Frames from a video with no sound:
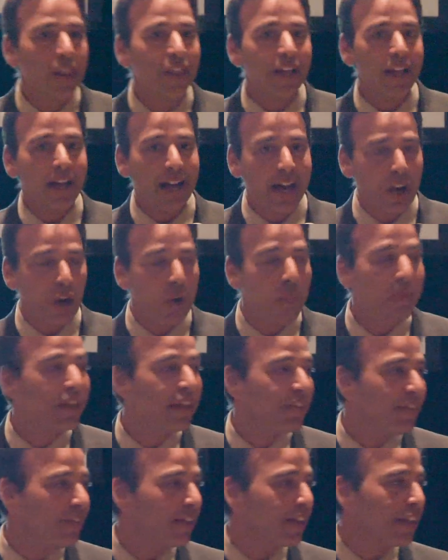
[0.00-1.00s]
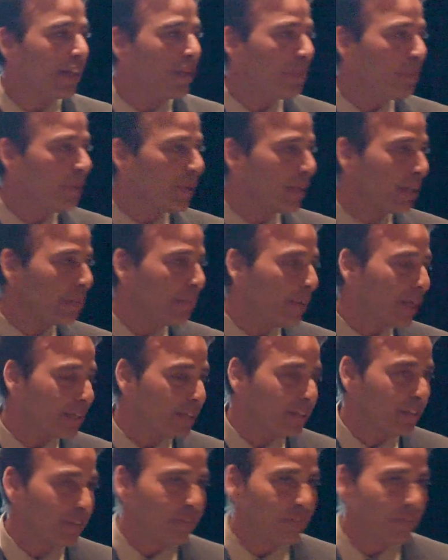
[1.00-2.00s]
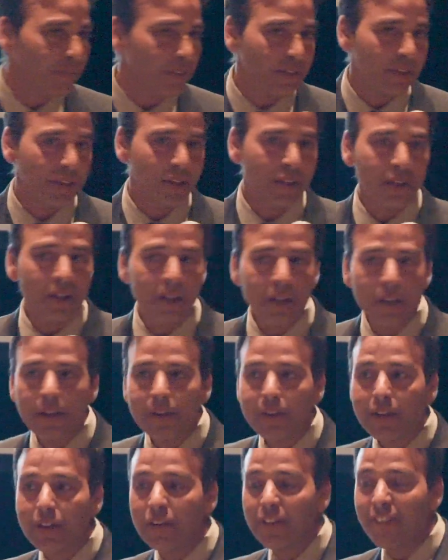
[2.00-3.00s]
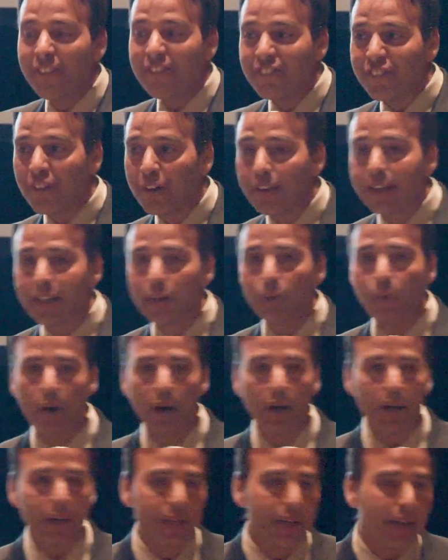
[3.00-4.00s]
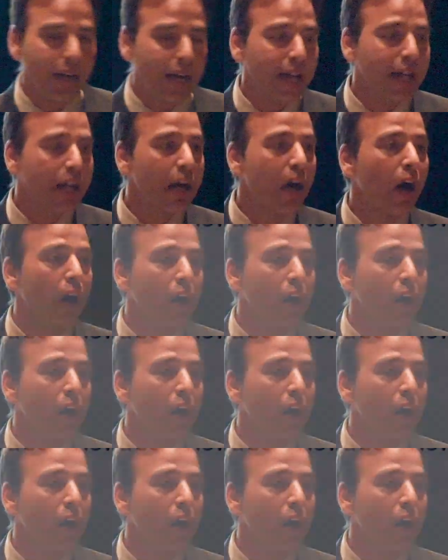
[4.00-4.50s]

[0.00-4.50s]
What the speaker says: that help give it some perspective. So the first one, I